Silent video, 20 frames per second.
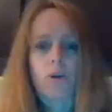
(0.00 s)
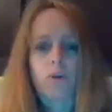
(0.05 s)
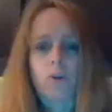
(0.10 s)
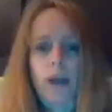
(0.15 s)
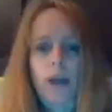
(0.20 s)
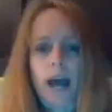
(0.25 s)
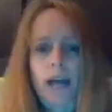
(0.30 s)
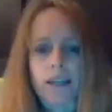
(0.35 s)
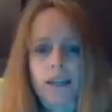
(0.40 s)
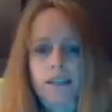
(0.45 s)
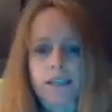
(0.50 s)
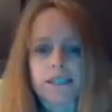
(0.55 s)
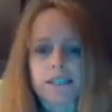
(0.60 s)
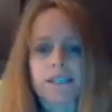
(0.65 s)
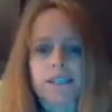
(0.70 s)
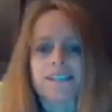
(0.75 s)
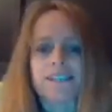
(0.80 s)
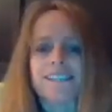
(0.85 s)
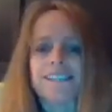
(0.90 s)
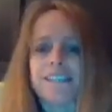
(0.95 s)

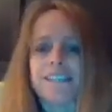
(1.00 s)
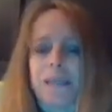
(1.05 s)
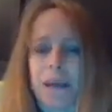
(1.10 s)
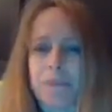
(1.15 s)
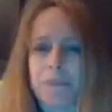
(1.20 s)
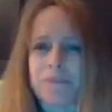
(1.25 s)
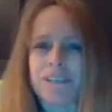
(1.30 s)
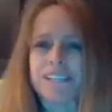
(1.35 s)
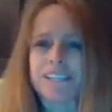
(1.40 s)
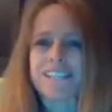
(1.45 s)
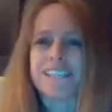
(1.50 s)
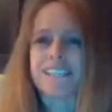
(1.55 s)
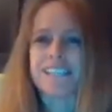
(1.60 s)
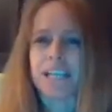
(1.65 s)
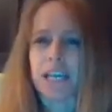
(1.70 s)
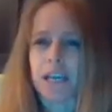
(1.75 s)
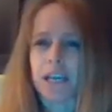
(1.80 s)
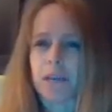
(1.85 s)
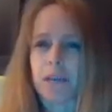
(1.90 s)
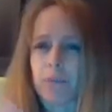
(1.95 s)
paralysis, numbness,
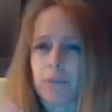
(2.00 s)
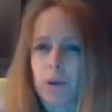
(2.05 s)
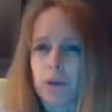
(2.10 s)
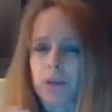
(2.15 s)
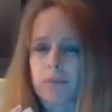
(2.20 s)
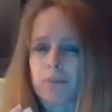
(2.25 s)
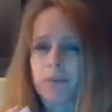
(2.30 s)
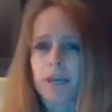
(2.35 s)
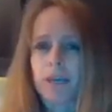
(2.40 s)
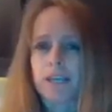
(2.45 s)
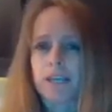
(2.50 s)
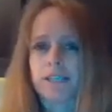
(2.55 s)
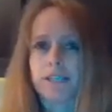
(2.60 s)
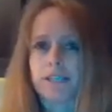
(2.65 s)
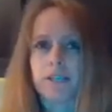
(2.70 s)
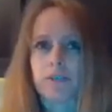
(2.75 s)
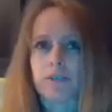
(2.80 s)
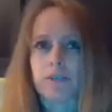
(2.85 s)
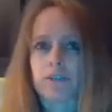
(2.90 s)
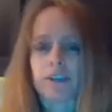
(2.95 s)
stinging, and burning, because
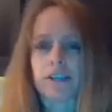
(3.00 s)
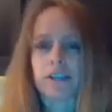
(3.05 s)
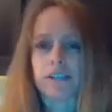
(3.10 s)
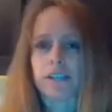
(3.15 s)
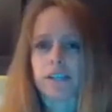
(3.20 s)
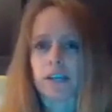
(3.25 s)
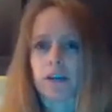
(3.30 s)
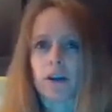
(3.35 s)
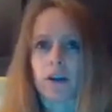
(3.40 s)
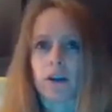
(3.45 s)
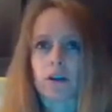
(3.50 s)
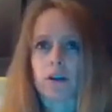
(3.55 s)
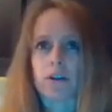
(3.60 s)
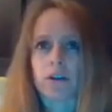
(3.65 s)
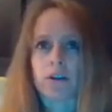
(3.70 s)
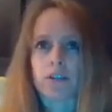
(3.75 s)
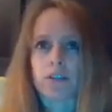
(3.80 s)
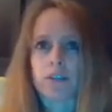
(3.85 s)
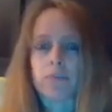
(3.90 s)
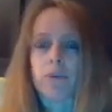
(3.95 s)
these are things that are
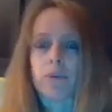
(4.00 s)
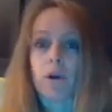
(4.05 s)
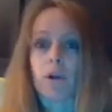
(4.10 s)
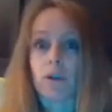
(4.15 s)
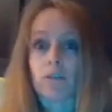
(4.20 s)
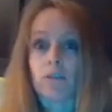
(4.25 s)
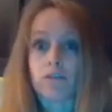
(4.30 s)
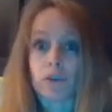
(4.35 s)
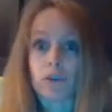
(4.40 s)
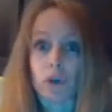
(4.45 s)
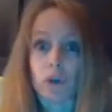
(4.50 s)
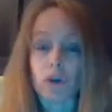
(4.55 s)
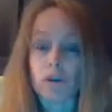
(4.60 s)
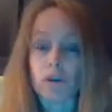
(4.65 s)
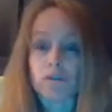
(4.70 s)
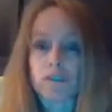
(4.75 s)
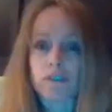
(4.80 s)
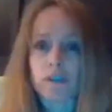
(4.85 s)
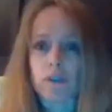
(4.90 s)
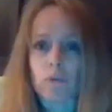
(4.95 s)
typical of
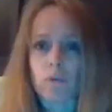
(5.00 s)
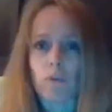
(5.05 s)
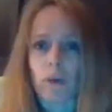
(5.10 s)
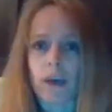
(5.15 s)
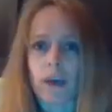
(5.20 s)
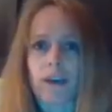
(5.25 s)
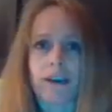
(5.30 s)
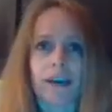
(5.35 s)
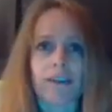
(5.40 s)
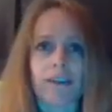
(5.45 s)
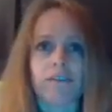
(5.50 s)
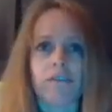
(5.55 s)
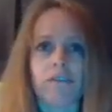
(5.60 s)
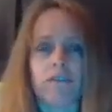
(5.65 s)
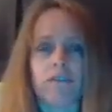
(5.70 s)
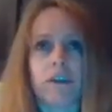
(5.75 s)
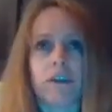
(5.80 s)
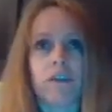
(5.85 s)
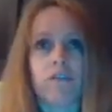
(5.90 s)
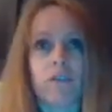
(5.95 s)
nerves and the way, kind of, if
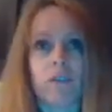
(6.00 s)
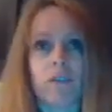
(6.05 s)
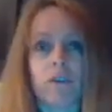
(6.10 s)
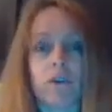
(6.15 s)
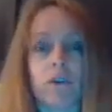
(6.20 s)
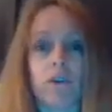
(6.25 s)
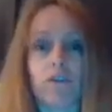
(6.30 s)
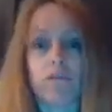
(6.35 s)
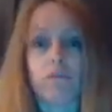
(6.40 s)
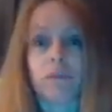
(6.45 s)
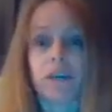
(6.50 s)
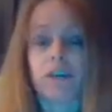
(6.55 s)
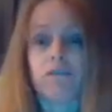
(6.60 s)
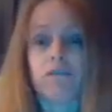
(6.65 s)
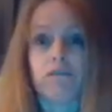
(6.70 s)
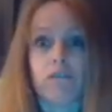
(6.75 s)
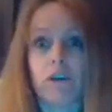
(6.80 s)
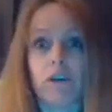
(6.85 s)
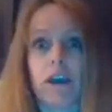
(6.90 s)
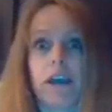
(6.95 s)
you think of your nerve being
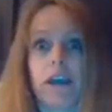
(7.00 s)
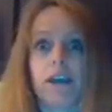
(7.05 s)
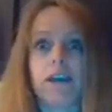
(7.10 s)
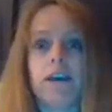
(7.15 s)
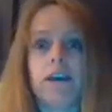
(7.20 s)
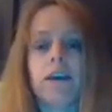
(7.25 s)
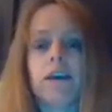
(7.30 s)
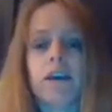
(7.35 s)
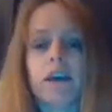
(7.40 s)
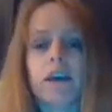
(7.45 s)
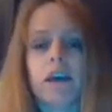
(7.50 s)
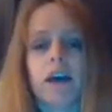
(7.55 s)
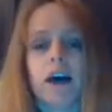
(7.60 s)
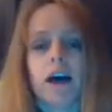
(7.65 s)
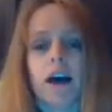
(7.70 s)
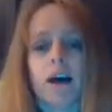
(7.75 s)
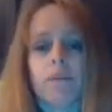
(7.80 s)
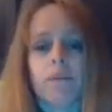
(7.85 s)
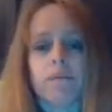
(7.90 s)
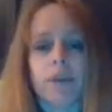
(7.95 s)
afraid,
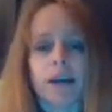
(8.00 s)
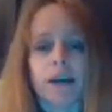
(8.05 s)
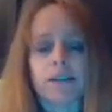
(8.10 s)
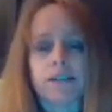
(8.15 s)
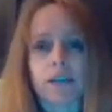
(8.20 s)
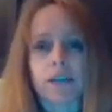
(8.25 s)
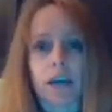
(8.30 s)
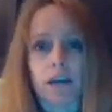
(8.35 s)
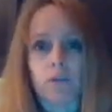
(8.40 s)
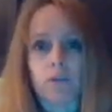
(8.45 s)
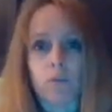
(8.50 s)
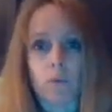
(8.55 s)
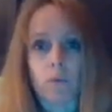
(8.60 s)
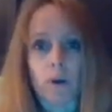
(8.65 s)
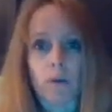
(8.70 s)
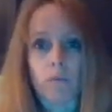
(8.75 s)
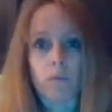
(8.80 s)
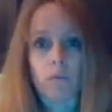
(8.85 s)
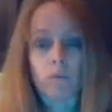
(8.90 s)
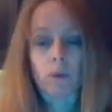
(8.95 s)
that's kind of
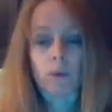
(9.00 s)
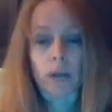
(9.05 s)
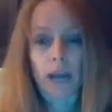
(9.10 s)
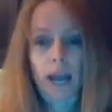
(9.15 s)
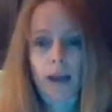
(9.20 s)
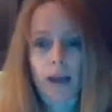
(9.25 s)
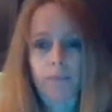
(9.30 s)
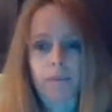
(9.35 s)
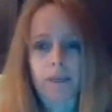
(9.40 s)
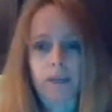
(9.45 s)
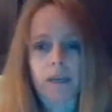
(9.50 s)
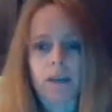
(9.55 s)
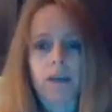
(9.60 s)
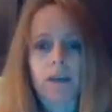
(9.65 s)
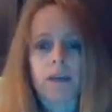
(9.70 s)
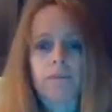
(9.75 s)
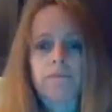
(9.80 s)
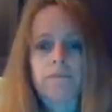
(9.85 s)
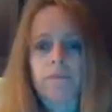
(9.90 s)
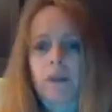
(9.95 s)
what would happen.
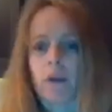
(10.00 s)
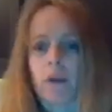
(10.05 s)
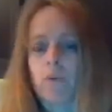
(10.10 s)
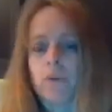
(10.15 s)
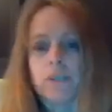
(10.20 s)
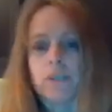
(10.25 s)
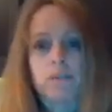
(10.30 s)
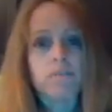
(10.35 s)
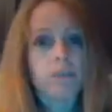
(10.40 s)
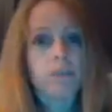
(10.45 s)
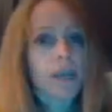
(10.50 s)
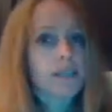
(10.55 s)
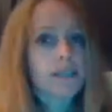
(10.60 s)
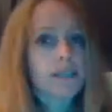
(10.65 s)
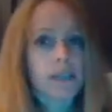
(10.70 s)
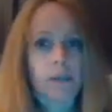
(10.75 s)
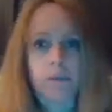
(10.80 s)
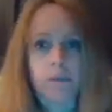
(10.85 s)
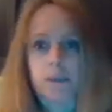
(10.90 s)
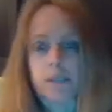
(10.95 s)
Now, what's
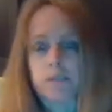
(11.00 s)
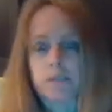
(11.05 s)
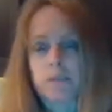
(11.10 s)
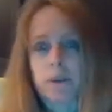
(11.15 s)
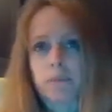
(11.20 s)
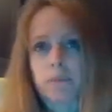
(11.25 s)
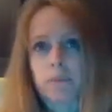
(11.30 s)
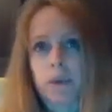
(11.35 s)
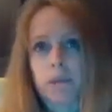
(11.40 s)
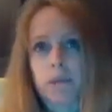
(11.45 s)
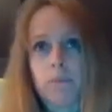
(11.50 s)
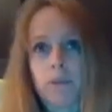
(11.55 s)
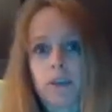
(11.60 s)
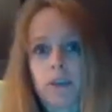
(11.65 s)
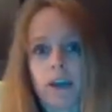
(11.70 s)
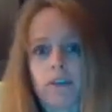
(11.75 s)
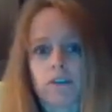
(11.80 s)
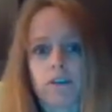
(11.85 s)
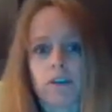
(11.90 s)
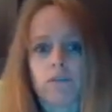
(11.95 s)
amazing, I mean, is people
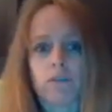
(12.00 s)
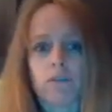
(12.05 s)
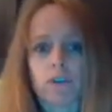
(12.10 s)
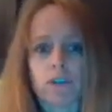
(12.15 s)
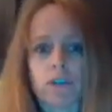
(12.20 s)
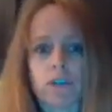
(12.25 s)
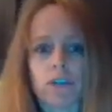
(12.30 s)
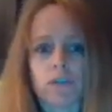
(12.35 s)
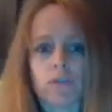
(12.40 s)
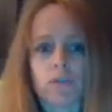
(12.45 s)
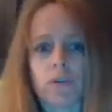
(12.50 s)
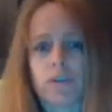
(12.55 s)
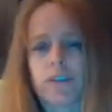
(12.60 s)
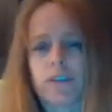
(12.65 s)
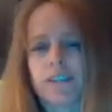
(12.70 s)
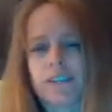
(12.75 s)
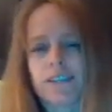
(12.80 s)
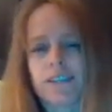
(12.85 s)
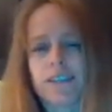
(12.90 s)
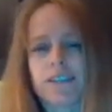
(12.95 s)
that have conversion disorder,
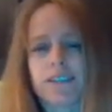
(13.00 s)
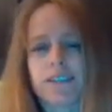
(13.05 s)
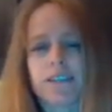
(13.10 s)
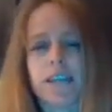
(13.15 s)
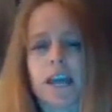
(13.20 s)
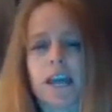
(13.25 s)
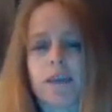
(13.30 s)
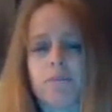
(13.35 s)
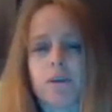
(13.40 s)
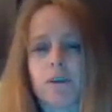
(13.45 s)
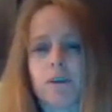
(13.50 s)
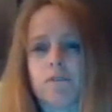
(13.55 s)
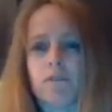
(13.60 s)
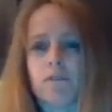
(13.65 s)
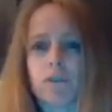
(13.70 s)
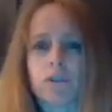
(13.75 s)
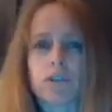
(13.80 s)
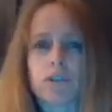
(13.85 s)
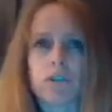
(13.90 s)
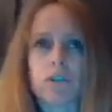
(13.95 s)
and this name
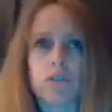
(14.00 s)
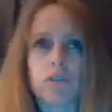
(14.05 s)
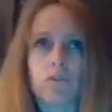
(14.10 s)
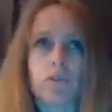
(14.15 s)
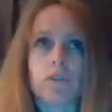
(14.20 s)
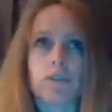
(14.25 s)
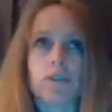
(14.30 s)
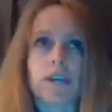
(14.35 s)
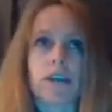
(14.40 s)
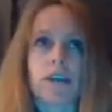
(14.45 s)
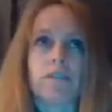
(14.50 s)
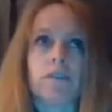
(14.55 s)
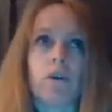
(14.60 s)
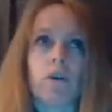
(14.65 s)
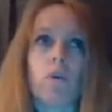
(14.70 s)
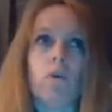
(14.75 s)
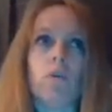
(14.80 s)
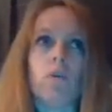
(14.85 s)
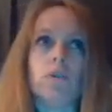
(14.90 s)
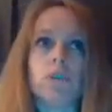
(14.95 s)
conversion disorder is kind of
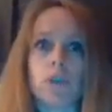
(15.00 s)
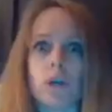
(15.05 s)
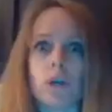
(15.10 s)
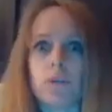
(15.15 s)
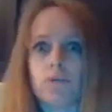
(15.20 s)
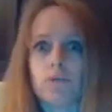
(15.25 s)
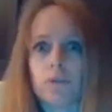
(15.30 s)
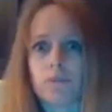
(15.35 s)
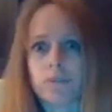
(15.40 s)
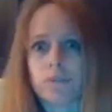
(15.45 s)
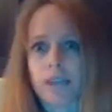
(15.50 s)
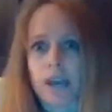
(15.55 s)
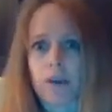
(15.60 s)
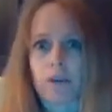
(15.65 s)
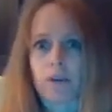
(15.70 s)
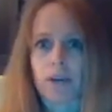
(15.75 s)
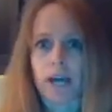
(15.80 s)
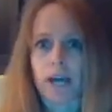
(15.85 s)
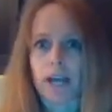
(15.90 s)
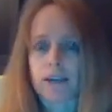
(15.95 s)
the old term from
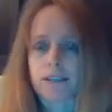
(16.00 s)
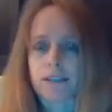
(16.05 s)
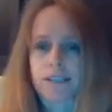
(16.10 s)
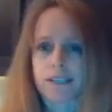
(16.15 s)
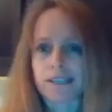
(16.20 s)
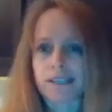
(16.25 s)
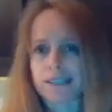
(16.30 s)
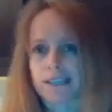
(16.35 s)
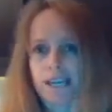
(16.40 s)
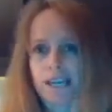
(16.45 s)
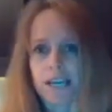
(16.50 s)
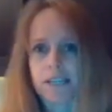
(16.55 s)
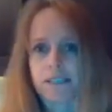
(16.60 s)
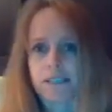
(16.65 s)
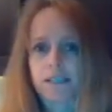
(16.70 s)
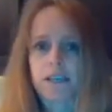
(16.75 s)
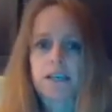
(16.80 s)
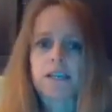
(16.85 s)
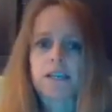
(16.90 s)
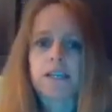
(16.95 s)
psychoanalysis
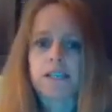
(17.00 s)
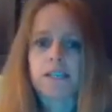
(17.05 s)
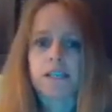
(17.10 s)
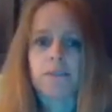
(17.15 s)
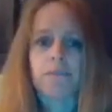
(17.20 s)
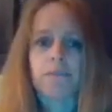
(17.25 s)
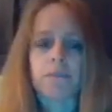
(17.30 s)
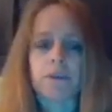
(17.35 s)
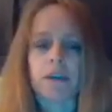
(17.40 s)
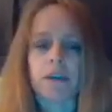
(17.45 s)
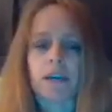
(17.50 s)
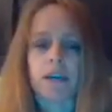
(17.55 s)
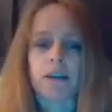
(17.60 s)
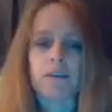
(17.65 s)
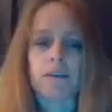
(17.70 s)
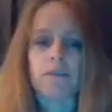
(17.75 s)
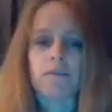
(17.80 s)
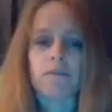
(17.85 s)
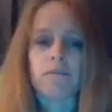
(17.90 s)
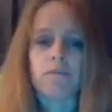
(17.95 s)
days,
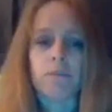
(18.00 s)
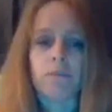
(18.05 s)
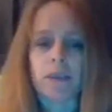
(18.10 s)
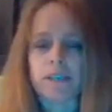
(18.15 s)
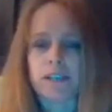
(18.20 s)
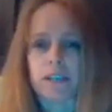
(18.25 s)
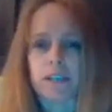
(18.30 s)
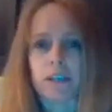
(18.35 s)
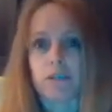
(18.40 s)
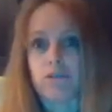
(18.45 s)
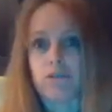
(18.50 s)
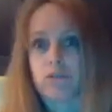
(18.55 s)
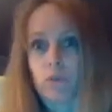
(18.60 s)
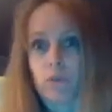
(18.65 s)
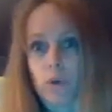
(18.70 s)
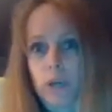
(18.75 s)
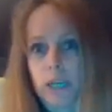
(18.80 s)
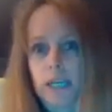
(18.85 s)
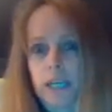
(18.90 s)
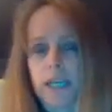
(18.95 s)
something basically
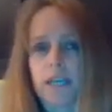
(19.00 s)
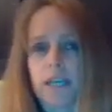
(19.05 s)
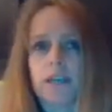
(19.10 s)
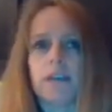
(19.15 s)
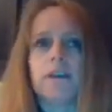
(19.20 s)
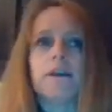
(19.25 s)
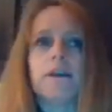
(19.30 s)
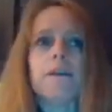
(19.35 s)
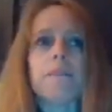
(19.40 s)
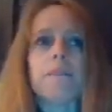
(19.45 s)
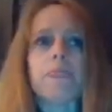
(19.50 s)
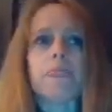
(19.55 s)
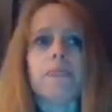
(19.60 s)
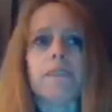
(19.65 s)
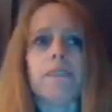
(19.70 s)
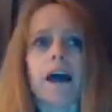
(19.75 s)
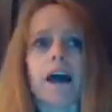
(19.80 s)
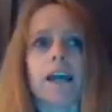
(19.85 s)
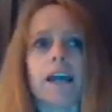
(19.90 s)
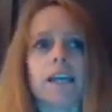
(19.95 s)
Freudian,
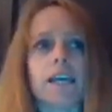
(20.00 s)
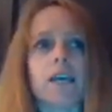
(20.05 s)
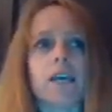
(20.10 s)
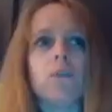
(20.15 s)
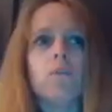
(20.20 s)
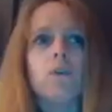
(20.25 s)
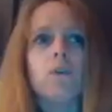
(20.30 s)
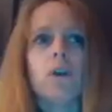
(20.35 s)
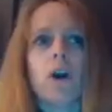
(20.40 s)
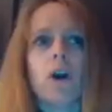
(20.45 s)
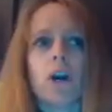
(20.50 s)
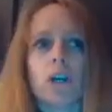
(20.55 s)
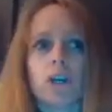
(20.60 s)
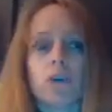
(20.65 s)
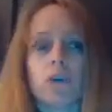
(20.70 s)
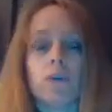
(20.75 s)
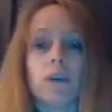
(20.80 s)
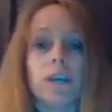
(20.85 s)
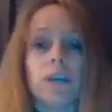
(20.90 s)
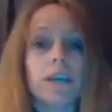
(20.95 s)
that he would
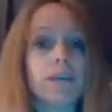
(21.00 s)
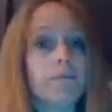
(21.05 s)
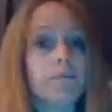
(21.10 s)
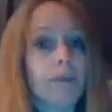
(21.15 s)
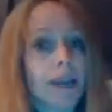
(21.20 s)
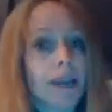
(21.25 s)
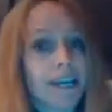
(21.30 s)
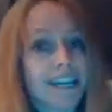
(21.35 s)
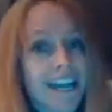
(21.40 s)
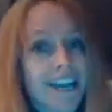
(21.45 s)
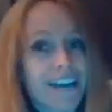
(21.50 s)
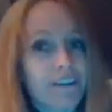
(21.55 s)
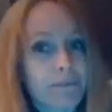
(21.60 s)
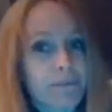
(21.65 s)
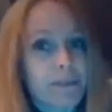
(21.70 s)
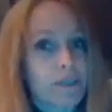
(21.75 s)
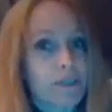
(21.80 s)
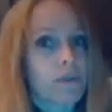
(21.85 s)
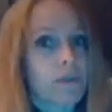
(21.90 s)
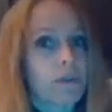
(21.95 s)
argue, and he might not have
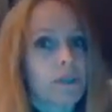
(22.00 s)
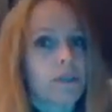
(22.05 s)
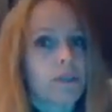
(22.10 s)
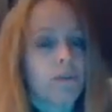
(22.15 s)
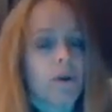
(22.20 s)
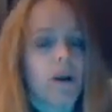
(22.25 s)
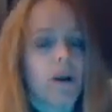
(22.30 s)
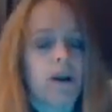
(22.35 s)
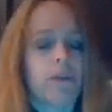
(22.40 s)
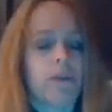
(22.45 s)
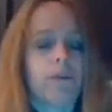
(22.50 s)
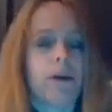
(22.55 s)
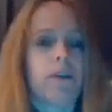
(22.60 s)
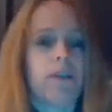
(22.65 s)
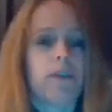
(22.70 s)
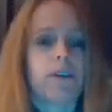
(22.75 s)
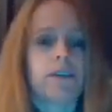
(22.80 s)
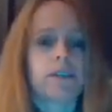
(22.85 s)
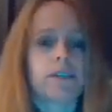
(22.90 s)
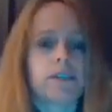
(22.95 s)
been totally wrong
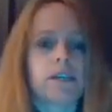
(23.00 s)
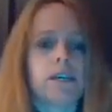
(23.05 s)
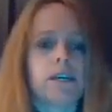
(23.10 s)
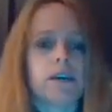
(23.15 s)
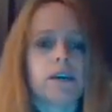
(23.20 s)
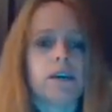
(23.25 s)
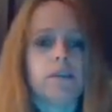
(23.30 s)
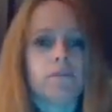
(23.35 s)
about this,